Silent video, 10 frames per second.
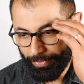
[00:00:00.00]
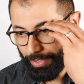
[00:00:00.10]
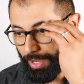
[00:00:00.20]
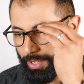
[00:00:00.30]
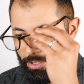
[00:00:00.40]

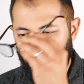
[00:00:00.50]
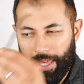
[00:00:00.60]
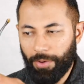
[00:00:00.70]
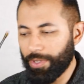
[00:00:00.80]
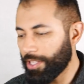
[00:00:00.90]
Okay, so
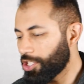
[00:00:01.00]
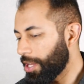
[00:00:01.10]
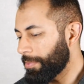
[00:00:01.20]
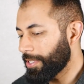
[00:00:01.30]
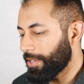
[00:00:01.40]
that was the
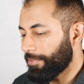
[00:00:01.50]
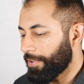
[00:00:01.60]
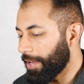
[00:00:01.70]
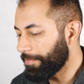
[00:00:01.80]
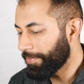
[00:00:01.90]
Jemison
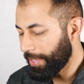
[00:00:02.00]
frame.